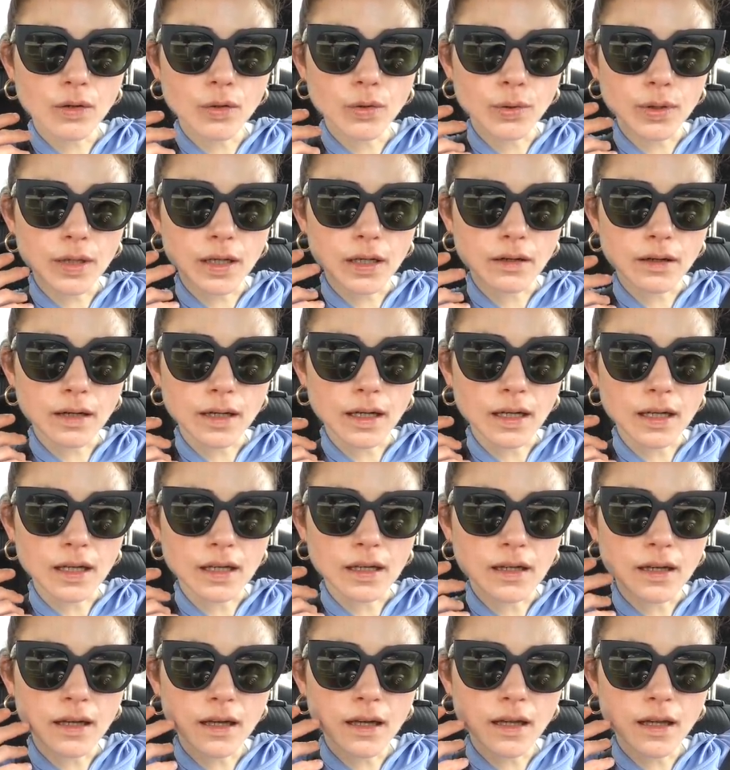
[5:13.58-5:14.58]

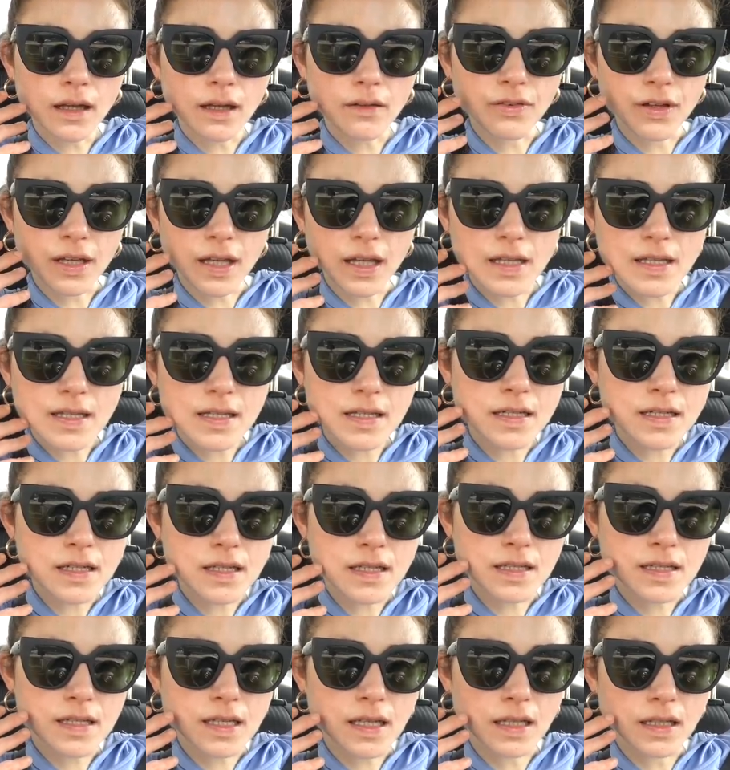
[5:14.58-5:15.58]
query if it gets into
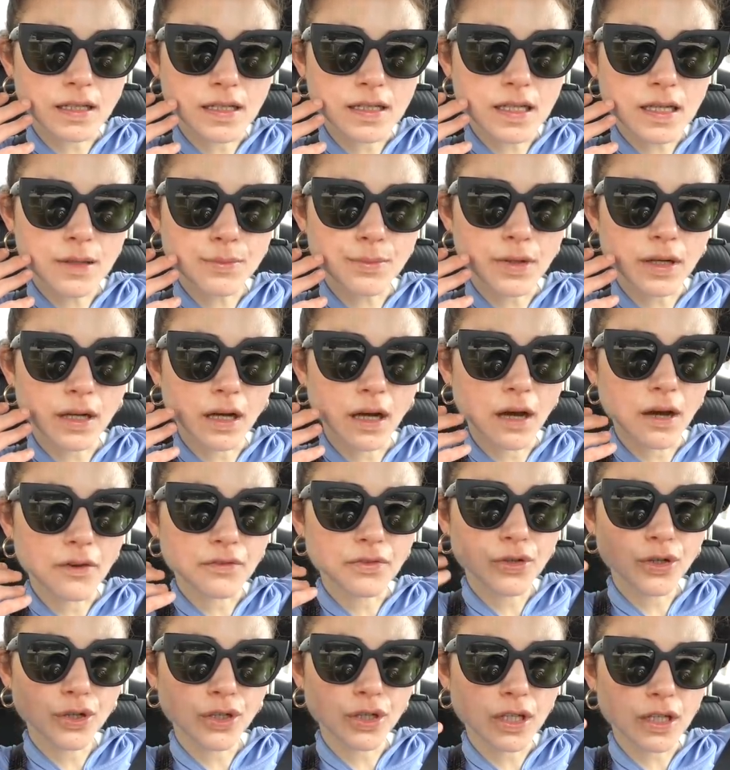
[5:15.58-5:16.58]
the skin deep
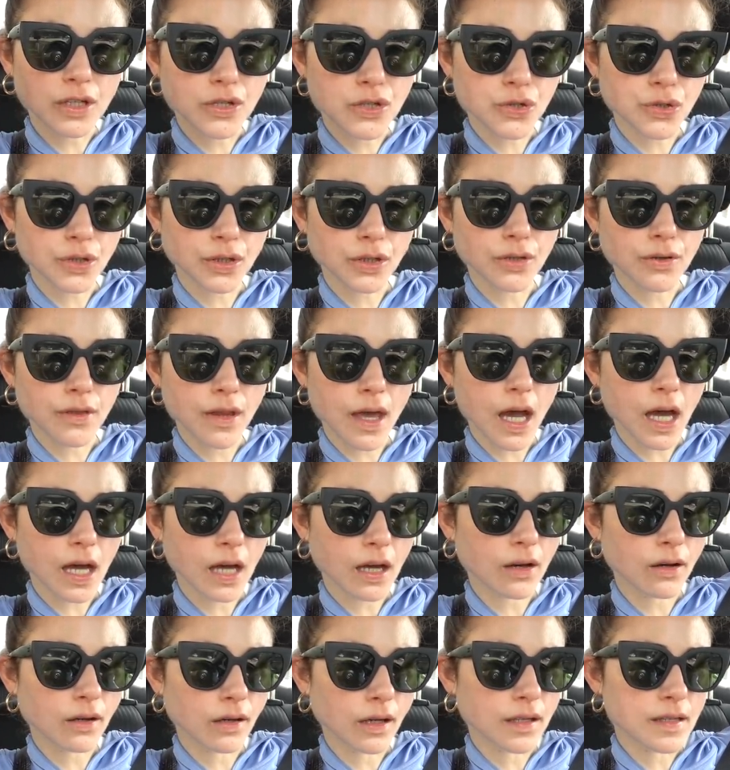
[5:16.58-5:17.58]
enough, could it trigger that
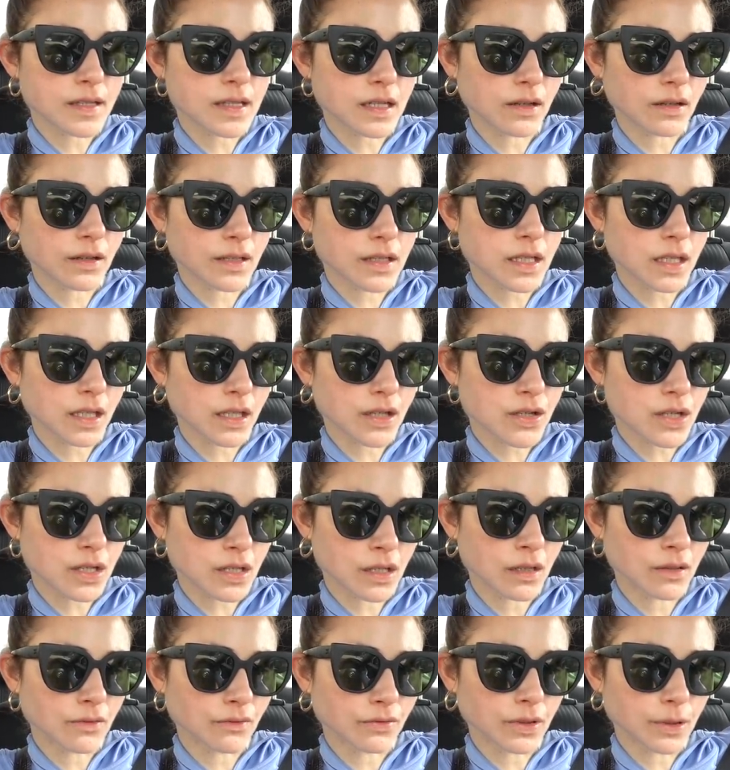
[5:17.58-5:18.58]
and cause irritation
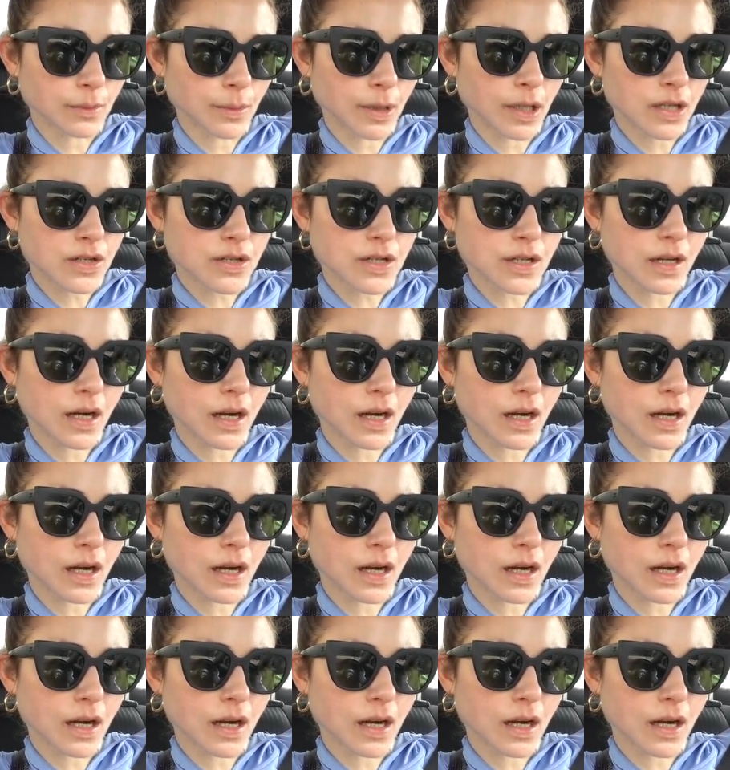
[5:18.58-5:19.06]
and inflammation?